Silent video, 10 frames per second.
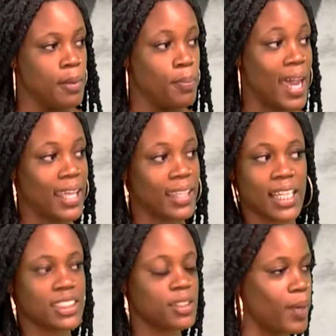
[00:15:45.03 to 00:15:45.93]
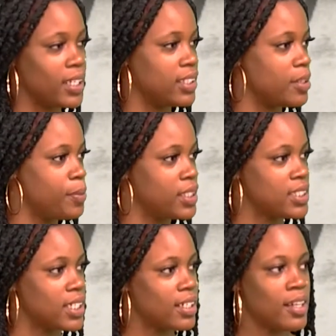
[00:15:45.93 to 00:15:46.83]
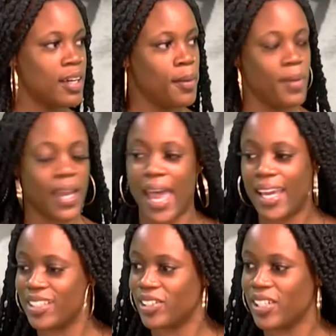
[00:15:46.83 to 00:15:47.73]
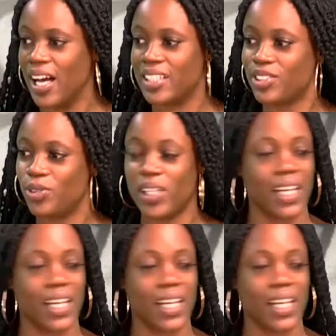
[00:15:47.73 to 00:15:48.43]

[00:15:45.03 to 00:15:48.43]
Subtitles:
behind that smile in the picture, behind us doing a